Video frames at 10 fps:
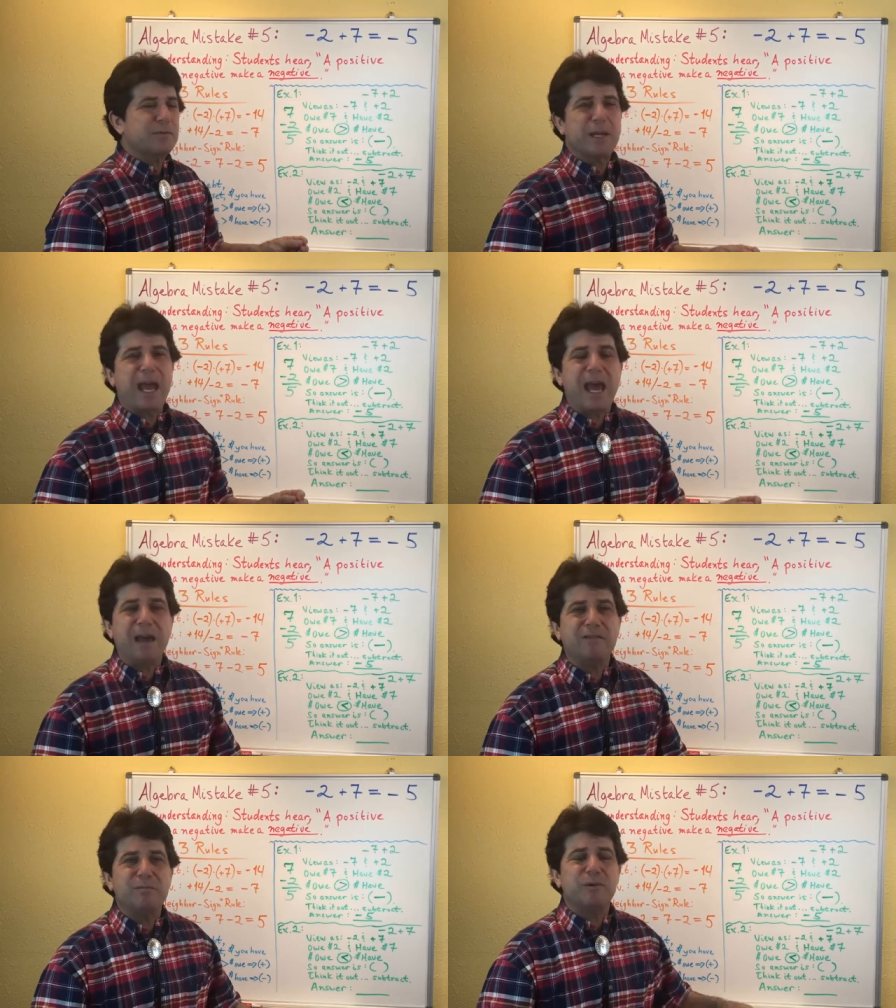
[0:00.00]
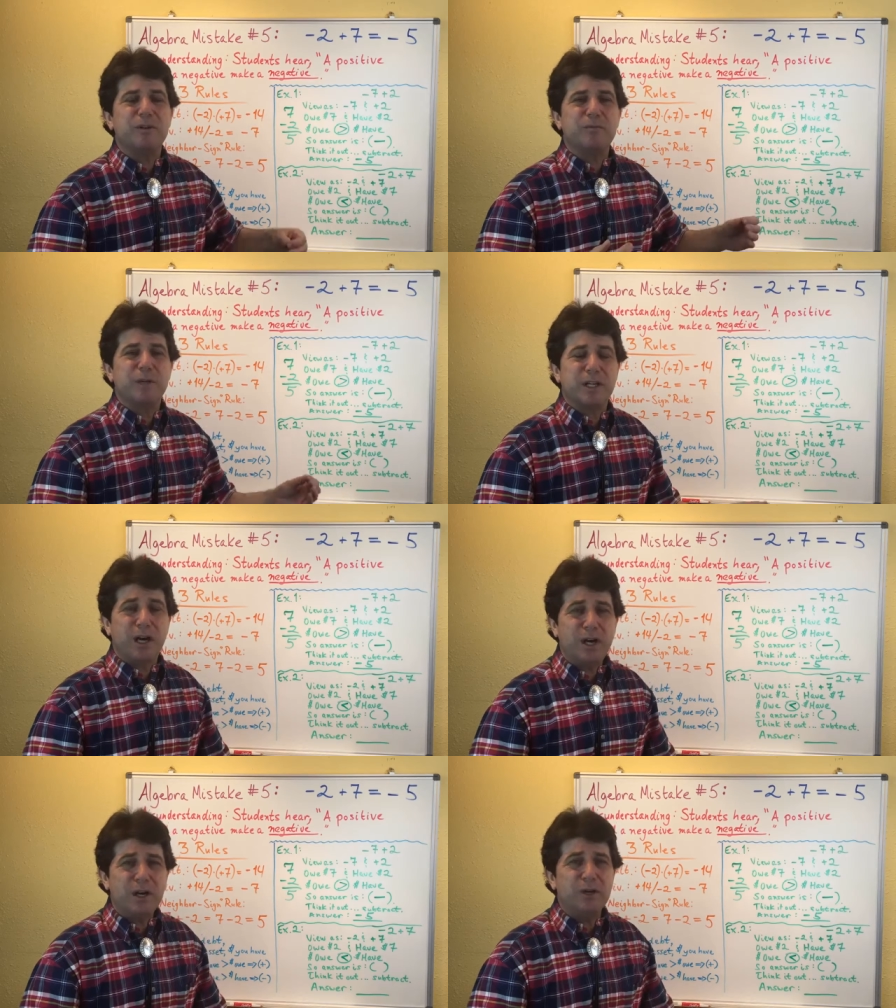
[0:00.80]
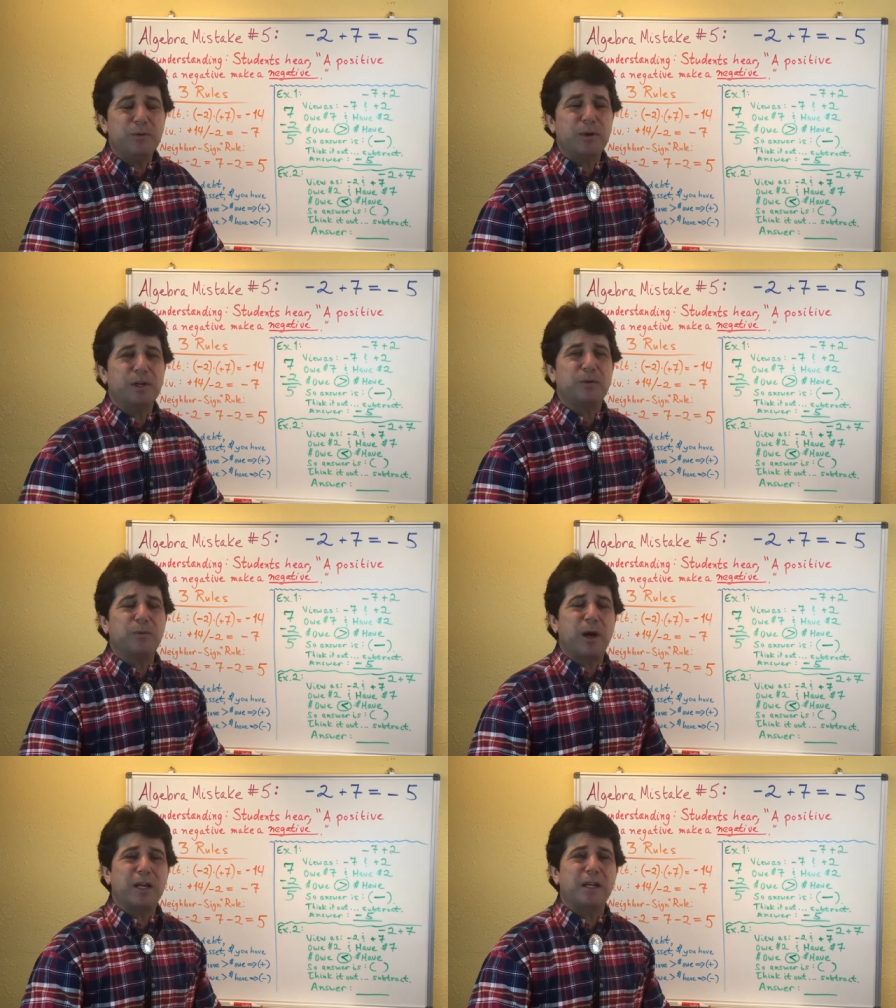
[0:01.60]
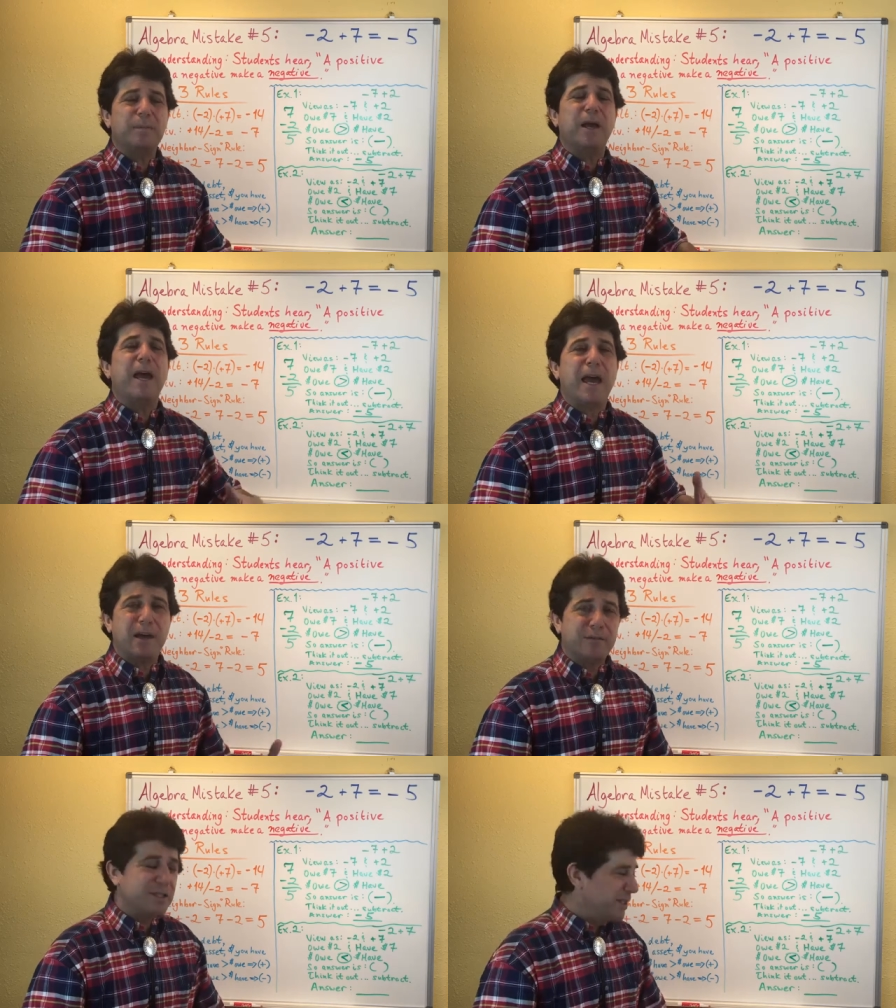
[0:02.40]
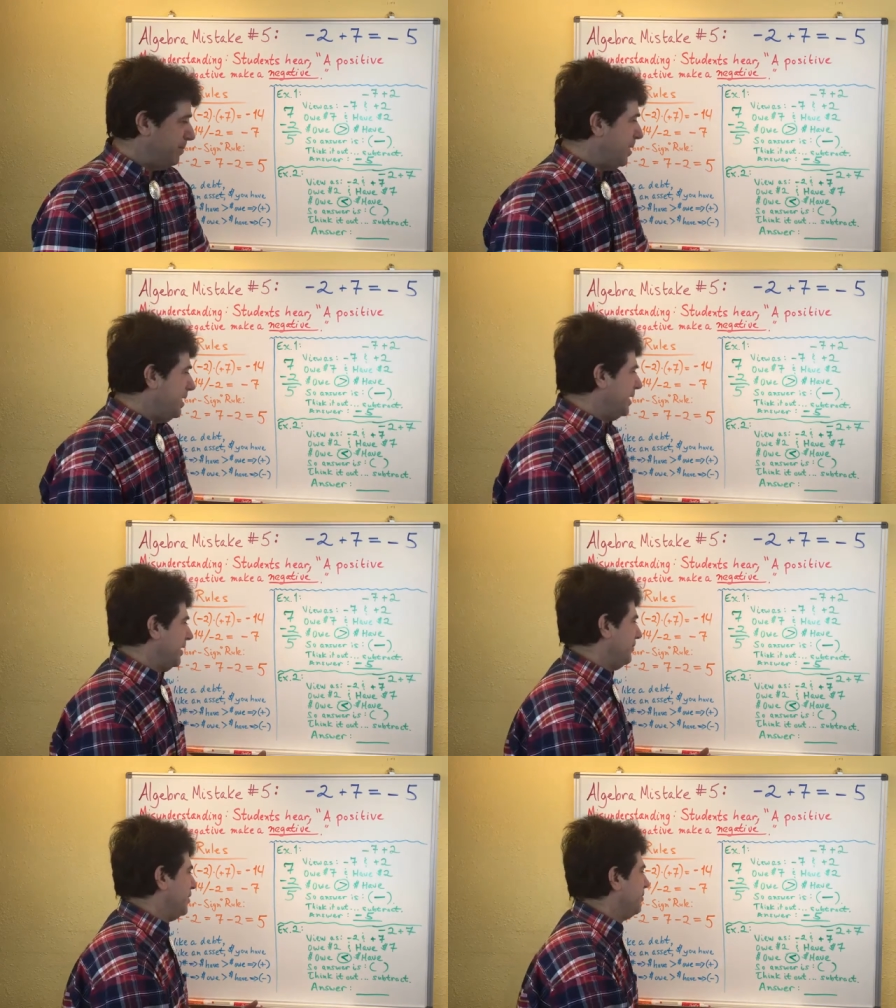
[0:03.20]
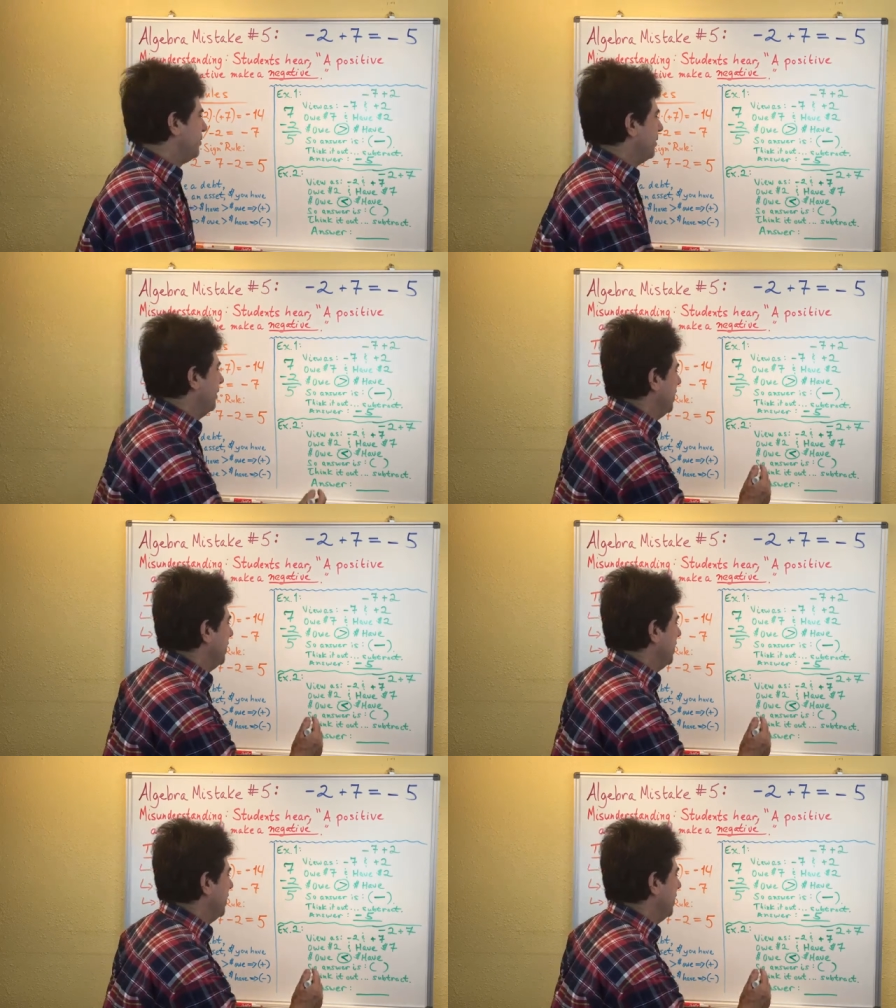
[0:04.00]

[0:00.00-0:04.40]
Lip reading: we have more than we owe, we're going to wind up having some money left over.